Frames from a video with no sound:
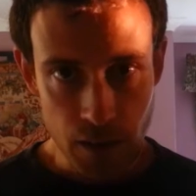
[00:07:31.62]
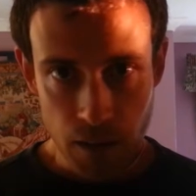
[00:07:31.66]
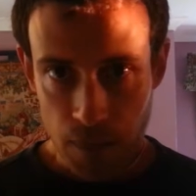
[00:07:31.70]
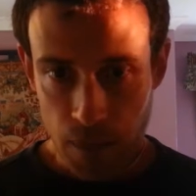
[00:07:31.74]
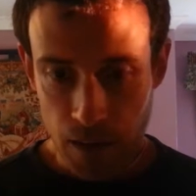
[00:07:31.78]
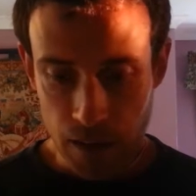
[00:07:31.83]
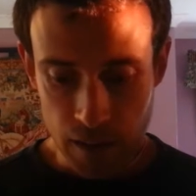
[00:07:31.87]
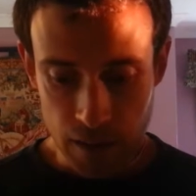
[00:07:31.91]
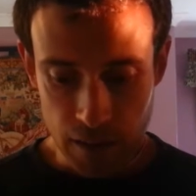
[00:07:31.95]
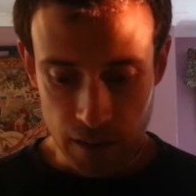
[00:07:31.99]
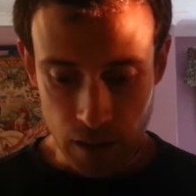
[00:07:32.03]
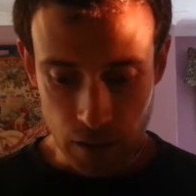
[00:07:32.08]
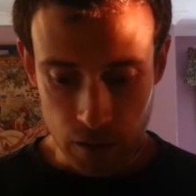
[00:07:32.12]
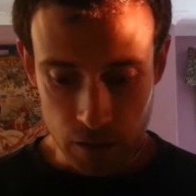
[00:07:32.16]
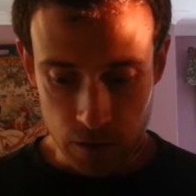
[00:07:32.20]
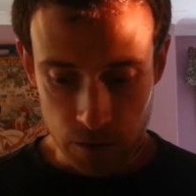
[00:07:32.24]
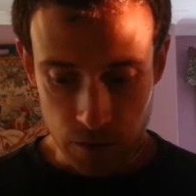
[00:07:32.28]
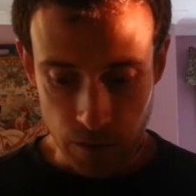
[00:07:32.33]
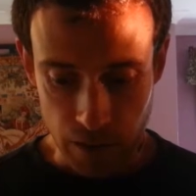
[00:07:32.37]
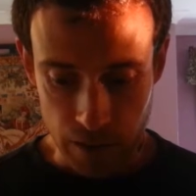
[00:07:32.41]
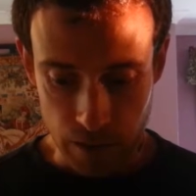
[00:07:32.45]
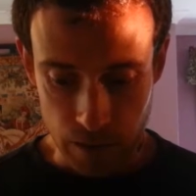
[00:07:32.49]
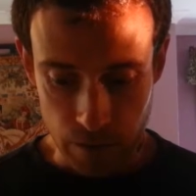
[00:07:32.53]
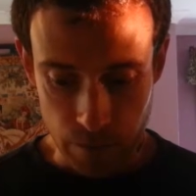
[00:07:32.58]
then it does
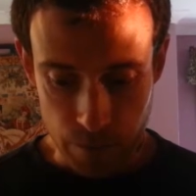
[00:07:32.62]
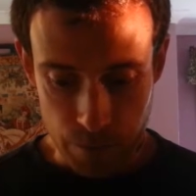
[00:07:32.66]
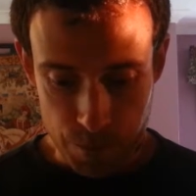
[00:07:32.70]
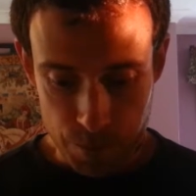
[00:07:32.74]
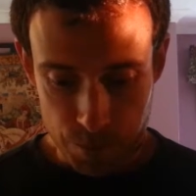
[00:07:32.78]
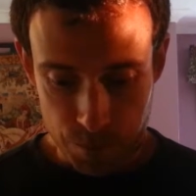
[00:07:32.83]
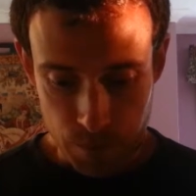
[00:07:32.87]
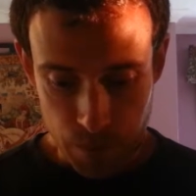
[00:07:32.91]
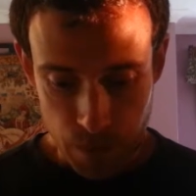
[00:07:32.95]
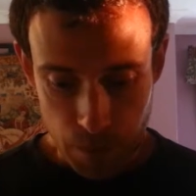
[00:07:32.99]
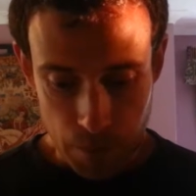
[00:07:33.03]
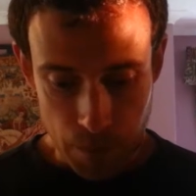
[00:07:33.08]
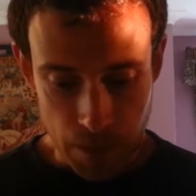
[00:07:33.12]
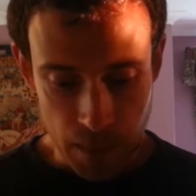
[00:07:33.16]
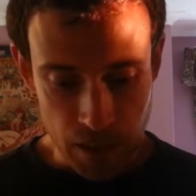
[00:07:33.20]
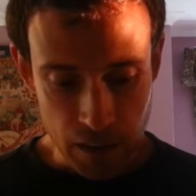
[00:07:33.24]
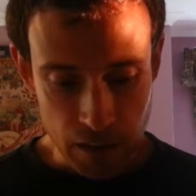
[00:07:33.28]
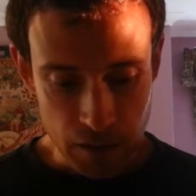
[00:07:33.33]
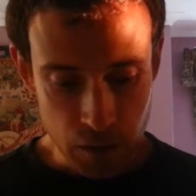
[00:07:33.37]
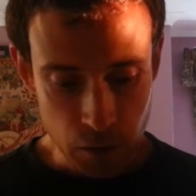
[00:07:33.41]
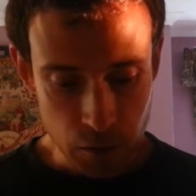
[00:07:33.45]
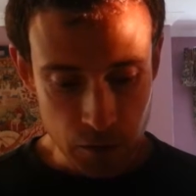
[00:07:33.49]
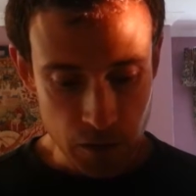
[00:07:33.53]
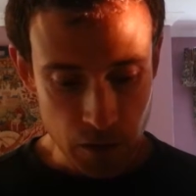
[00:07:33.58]
fail. But then
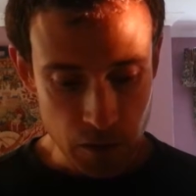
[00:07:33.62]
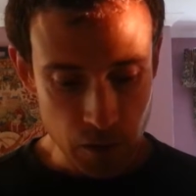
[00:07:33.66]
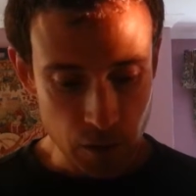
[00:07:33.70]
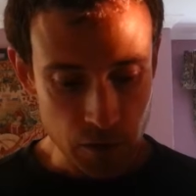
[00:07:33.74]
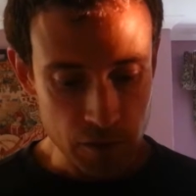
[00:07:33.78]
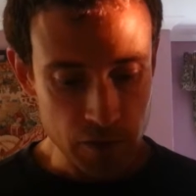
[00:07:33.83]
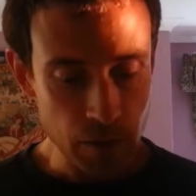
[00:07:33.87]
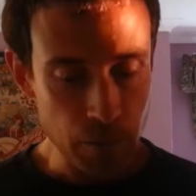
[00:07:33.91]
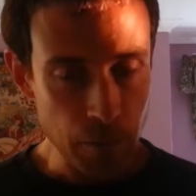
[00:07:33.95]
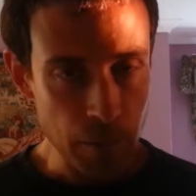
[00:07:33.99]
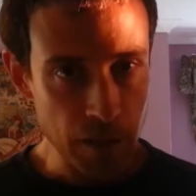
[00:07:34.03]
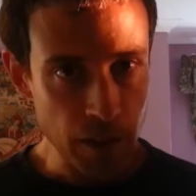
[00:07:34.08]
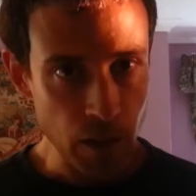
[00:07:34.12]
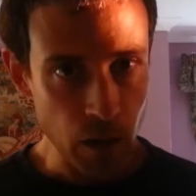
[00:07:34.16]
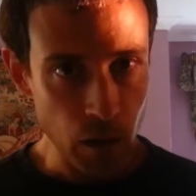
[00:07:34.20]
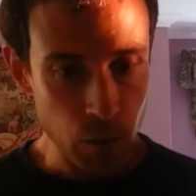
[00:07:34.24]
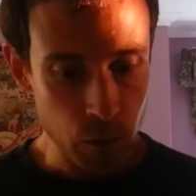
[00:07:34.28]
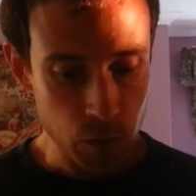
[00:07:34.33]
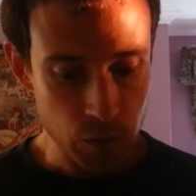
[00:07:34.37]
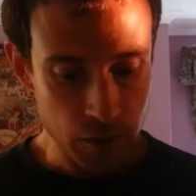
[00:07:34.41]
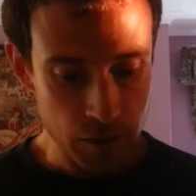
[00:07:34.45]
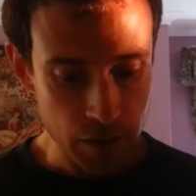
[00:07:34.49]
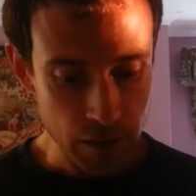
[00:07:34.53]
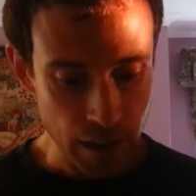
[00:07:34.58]
it's also not something I
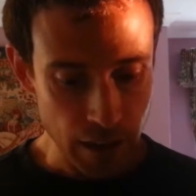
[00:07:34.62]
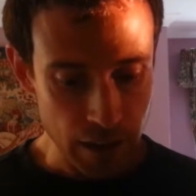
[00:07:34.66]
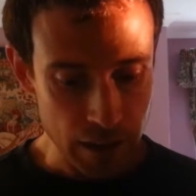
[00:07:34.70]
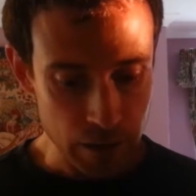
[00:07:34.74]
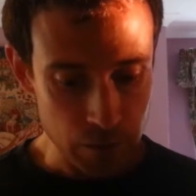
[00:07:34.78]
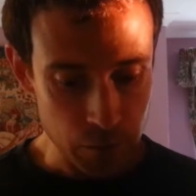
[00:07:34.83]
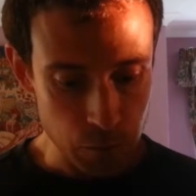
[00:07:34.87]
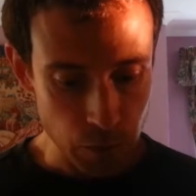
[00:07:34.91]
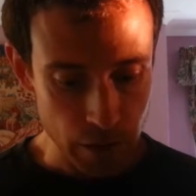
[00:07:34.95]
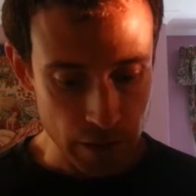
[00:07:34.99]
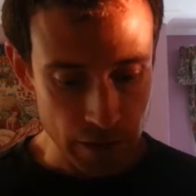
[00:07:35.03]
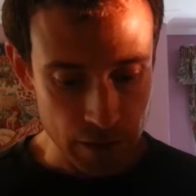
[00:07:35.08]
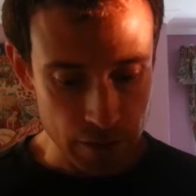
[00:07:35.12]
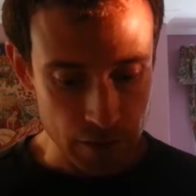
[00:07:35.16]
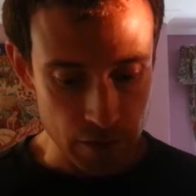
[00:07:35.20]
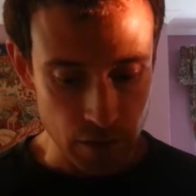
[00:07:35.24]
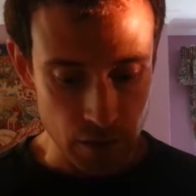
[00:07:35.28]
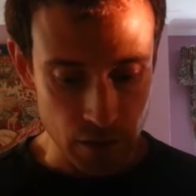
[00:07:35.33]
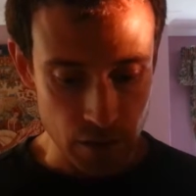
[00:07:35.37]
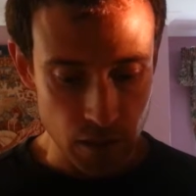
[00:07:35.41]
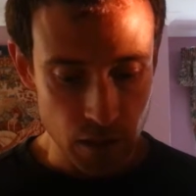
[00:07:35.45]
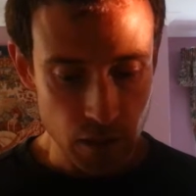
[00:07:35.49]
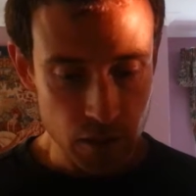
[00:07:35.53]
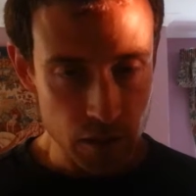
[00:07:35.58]
would see any
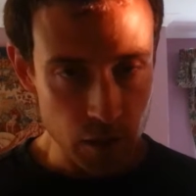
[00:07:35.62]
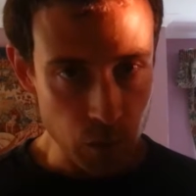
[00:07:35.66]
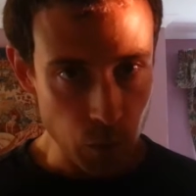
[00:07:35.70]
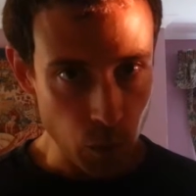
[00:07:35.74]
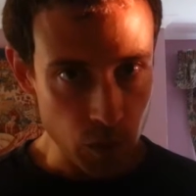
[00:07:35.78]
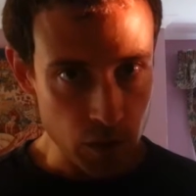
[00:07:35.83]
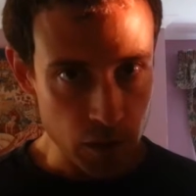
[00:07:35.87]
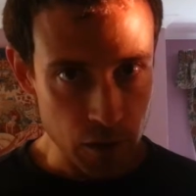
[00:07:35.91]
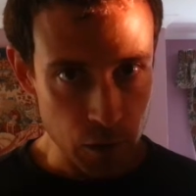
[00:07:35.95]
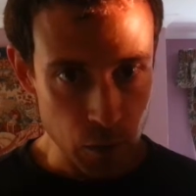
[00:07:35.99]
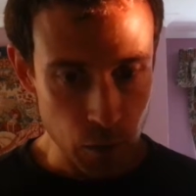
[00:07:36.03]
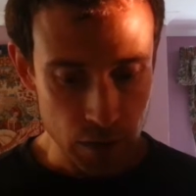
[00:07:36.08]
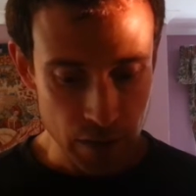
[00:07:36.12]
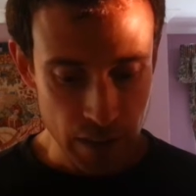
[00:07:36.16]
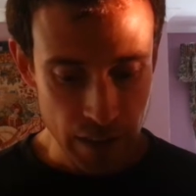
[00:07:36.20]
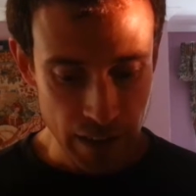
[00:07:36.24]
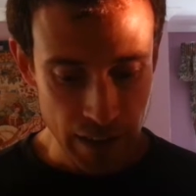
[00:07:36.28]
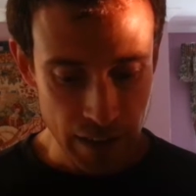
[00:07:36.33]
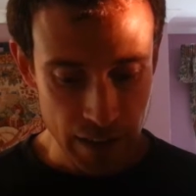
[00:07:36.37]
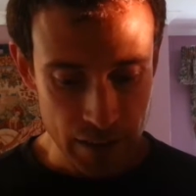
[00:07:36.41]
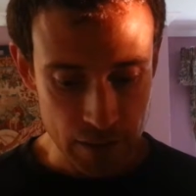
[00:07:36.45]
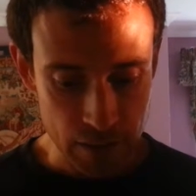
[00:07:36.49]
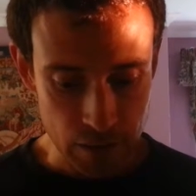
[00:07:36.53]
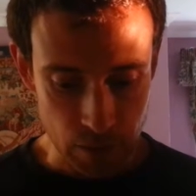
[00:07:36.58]
reason to want to
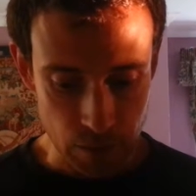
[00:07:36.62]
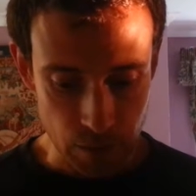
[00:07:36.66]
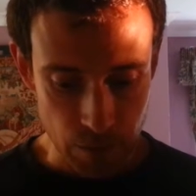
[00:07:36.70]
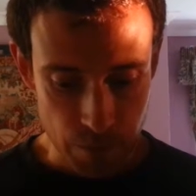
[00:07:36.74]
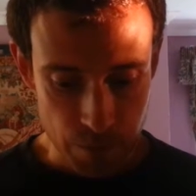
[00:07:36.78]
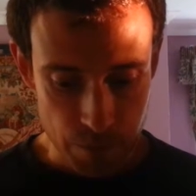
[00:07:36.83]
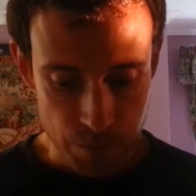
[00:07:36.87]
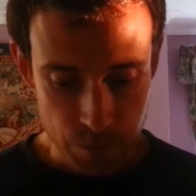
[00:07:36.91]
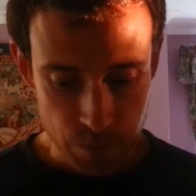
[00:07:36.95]
adhere to.